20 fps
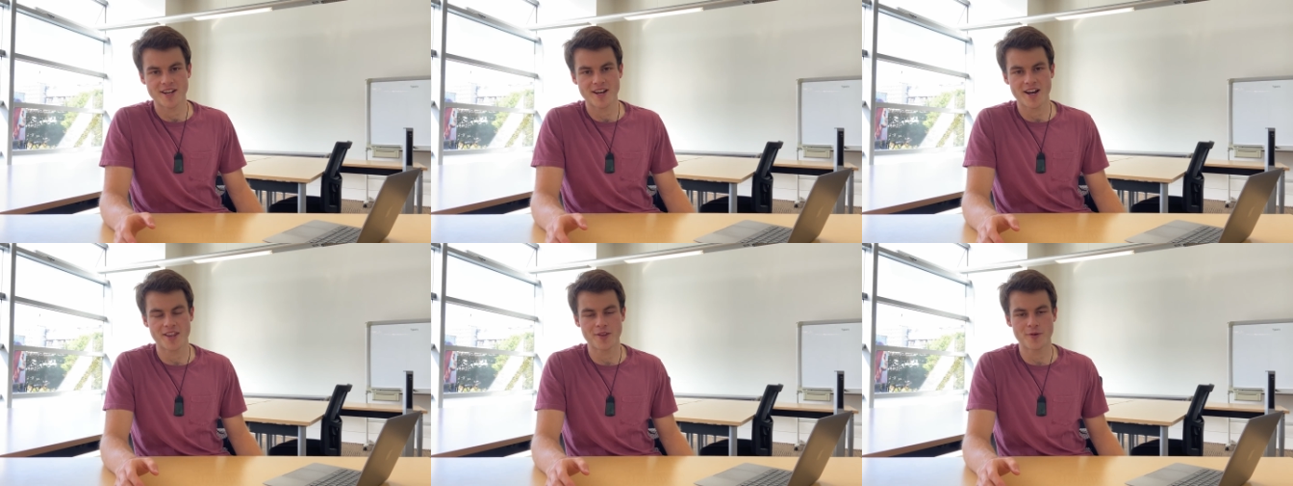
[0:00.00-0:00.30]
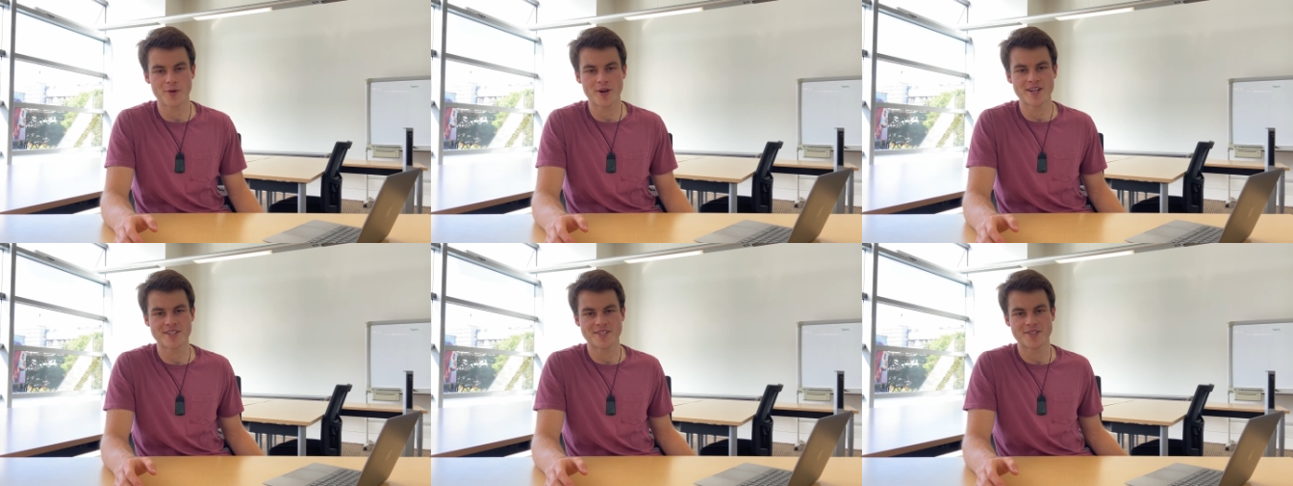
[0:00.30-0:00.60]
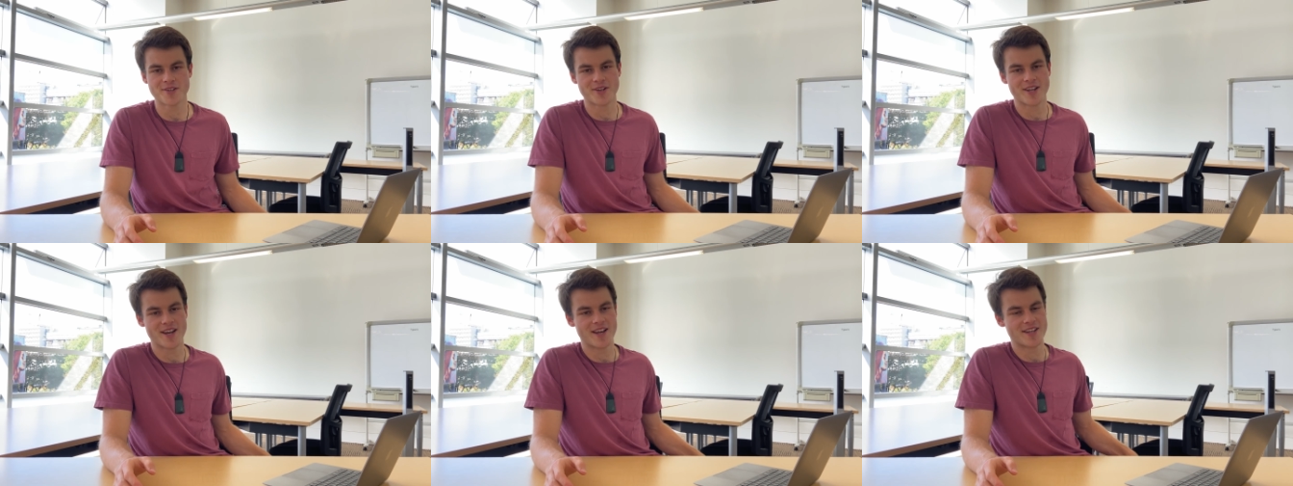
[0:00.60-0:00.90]
otherwise
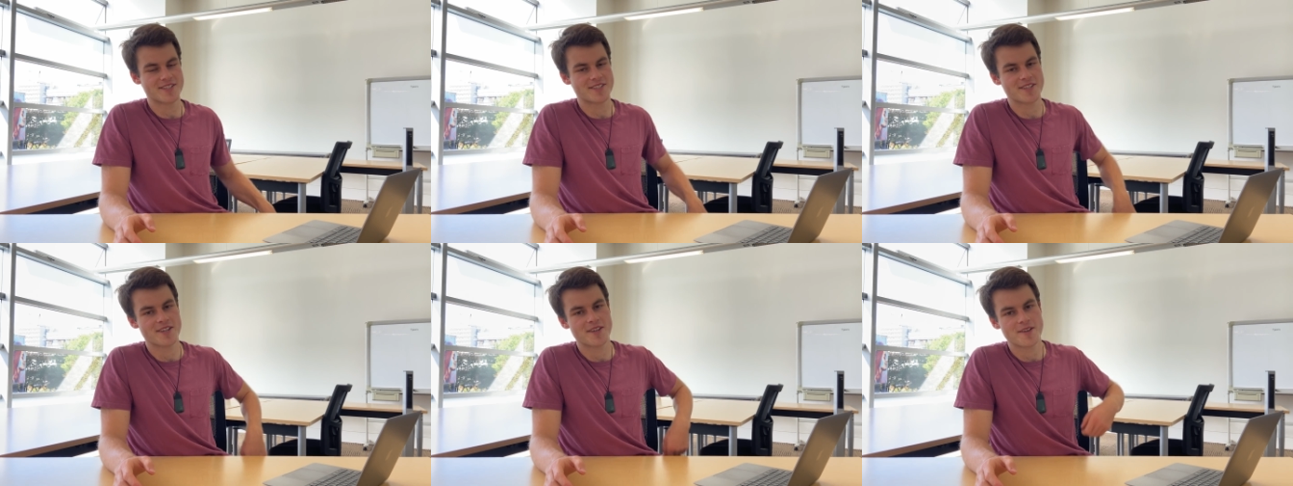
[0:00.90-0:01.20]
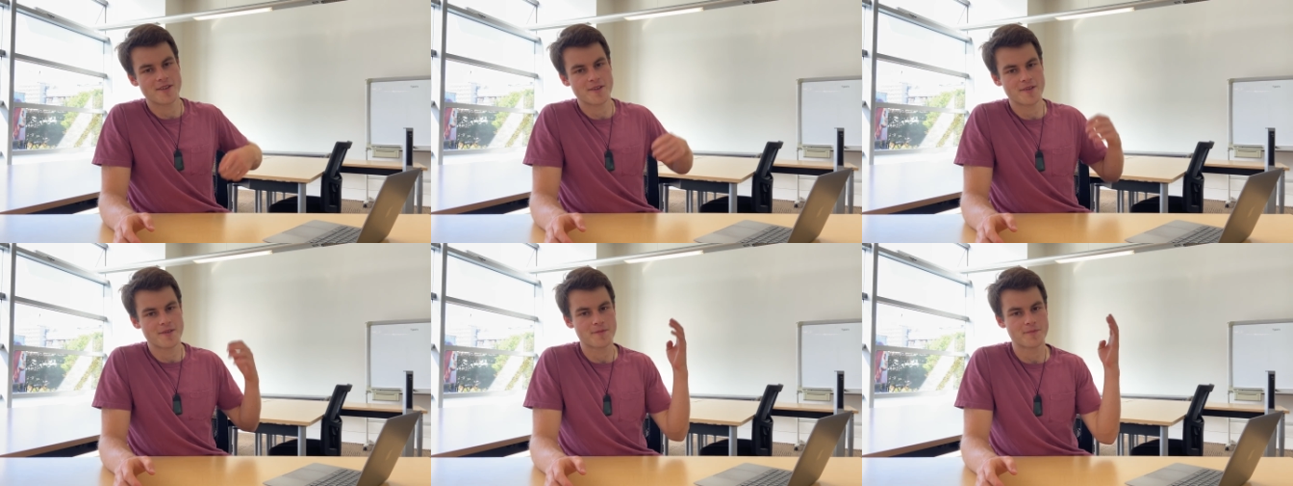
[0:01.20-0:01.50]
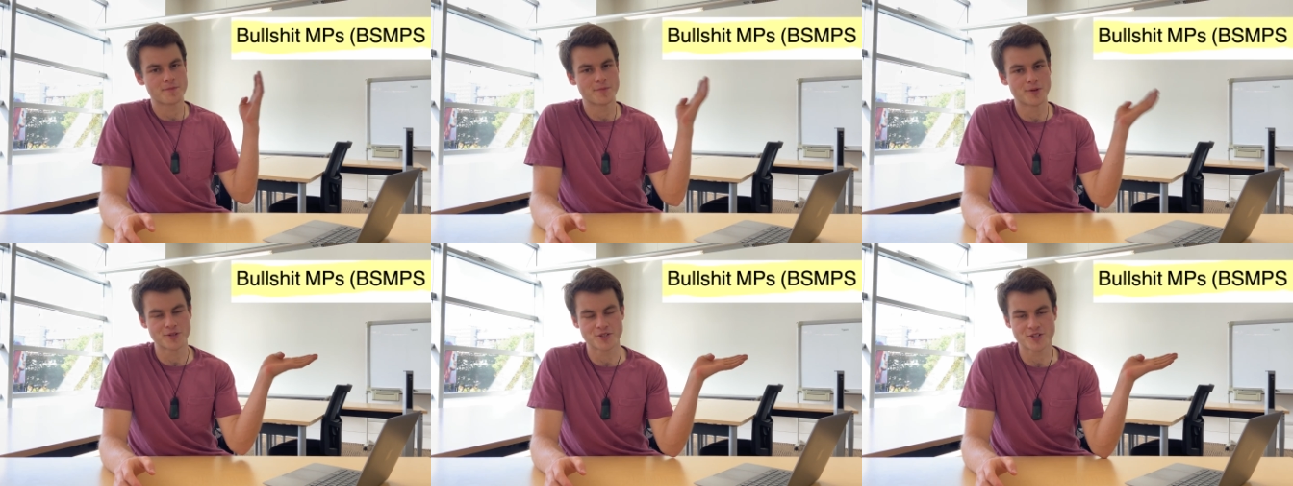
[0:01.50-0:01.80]
known as
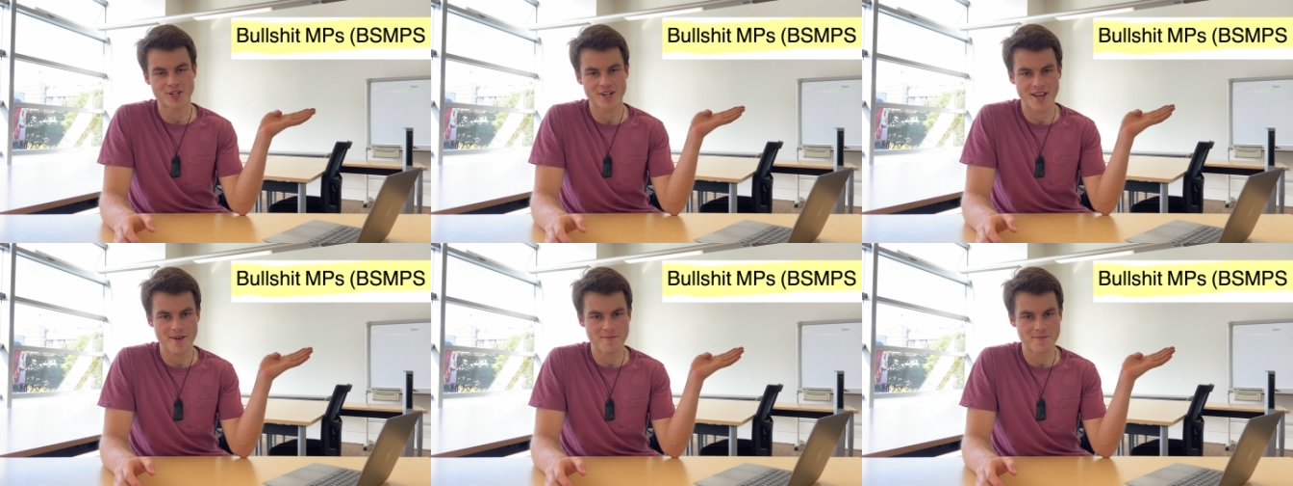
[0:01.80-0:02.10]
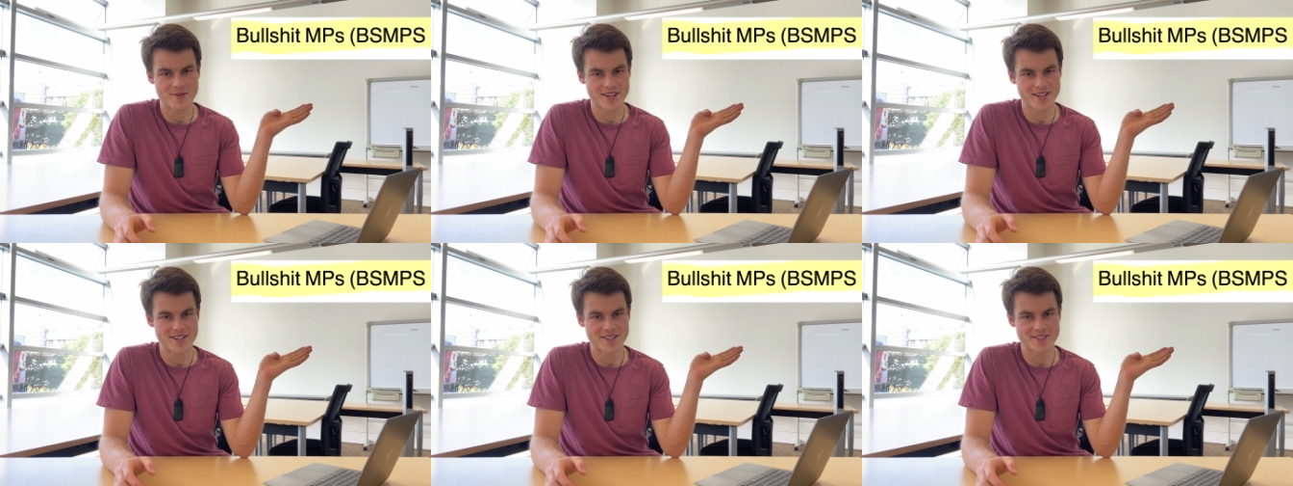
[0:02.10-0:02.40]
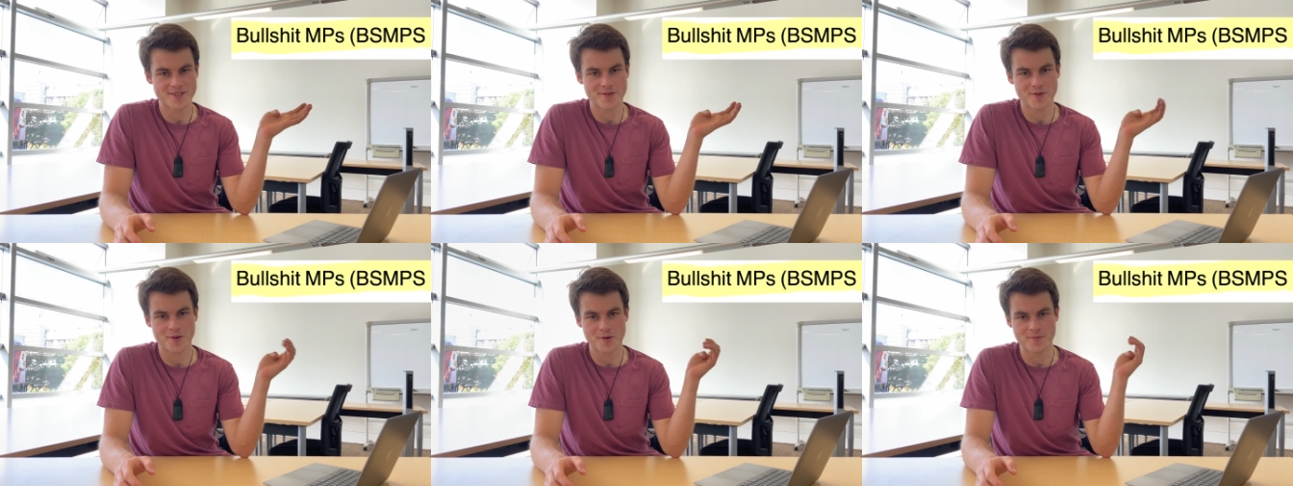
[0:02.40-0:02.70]
bullshit
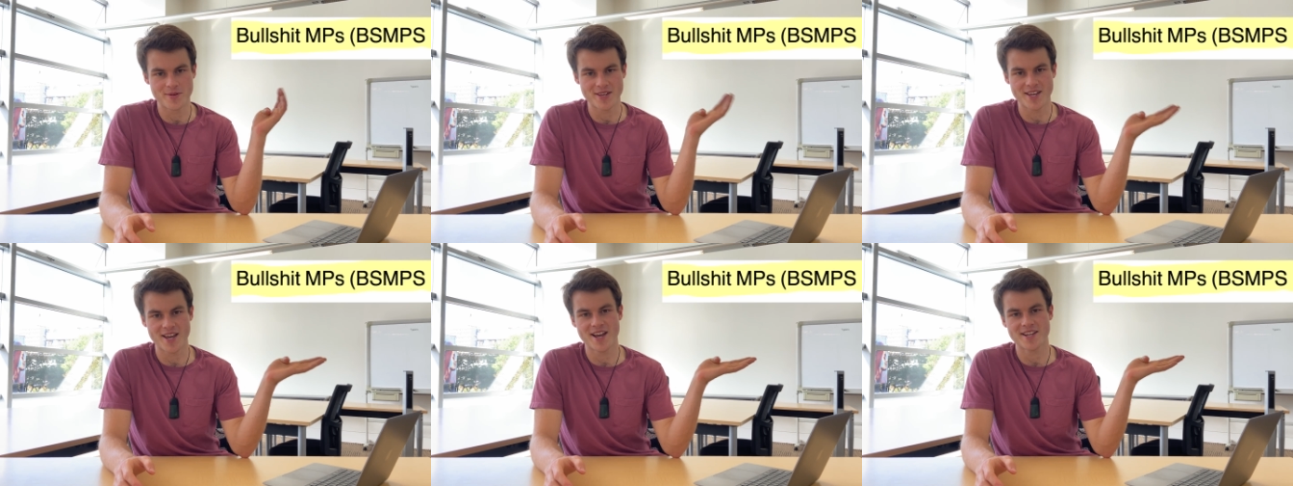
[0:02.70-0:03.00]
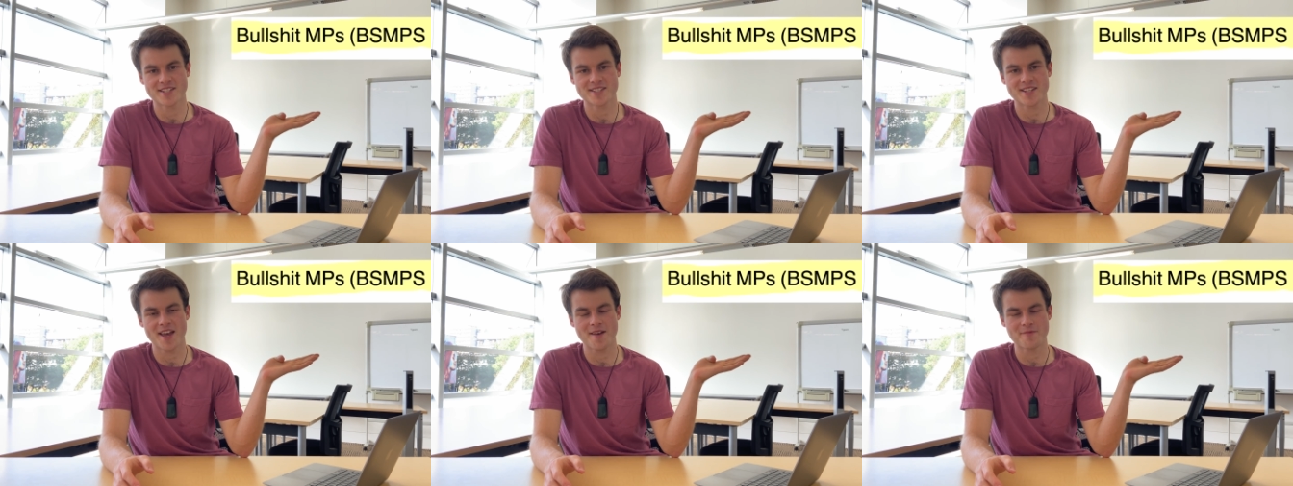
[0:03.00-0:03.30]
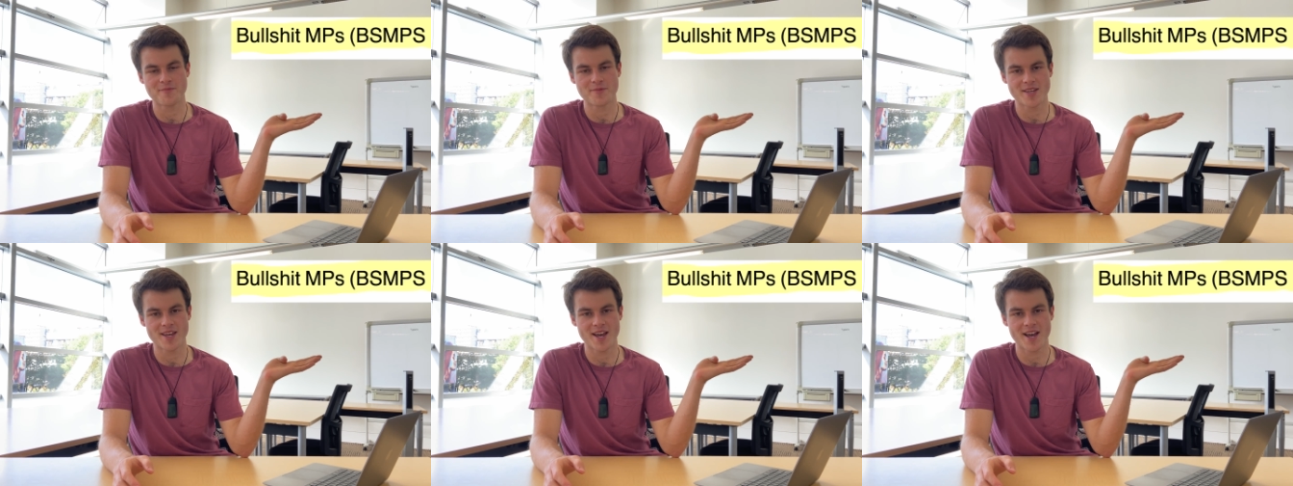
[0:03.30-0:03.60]
MPs or BS
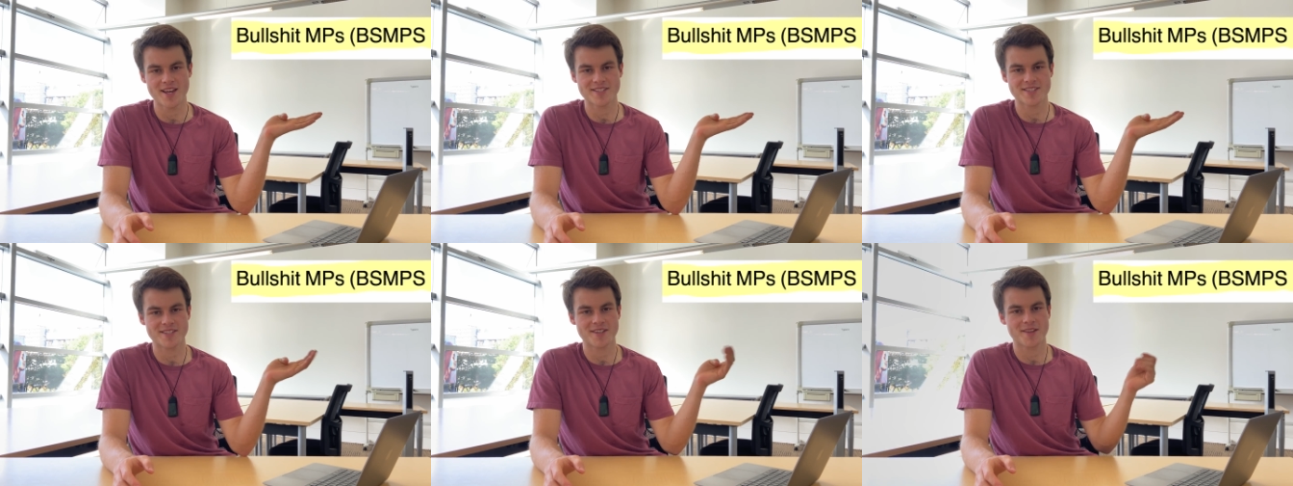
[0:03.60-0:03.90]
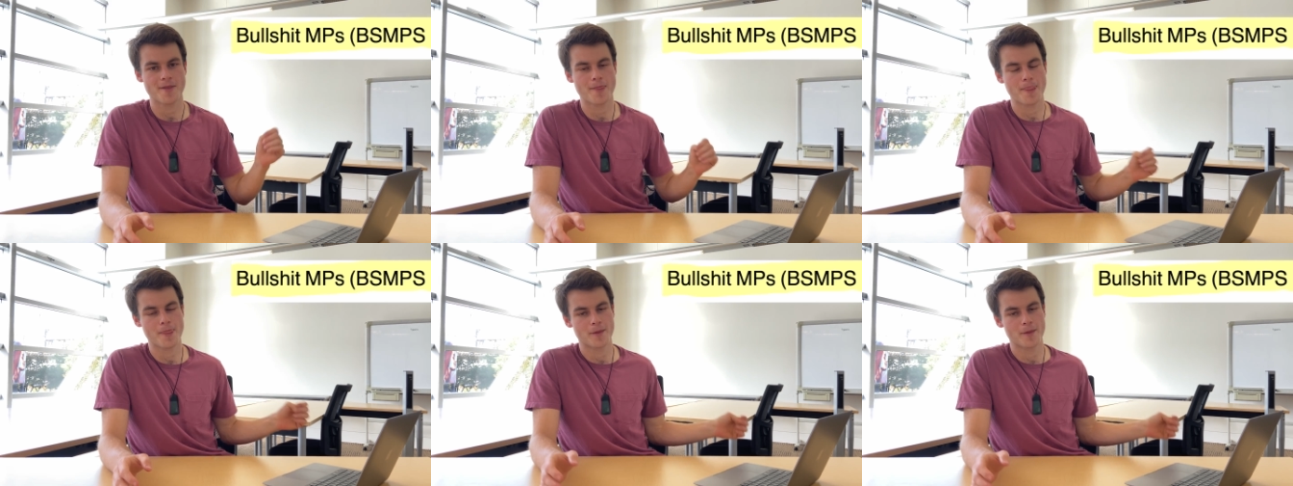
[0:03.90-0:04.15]
MPS.